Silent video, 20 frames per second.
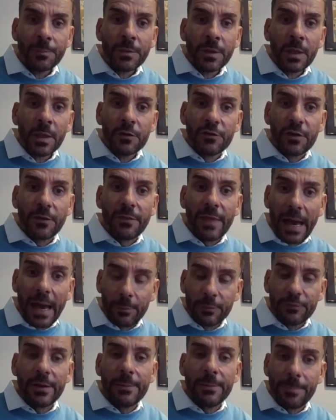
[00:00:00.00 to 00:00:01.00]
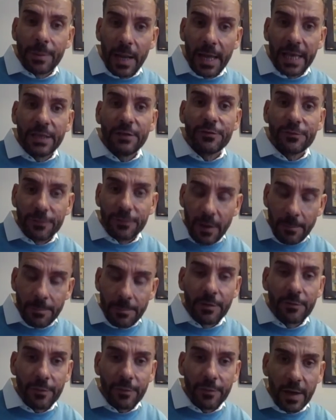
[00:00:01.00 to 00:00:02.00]
So that was in place from the
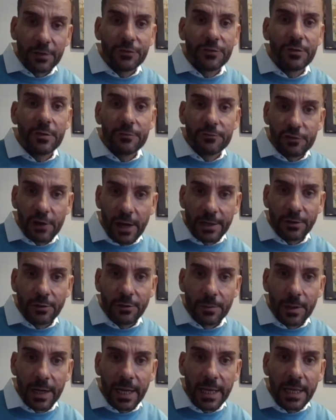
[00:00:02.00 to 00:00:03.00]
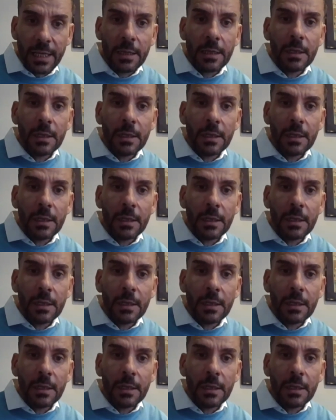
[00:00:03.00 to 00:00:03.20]
1st of January.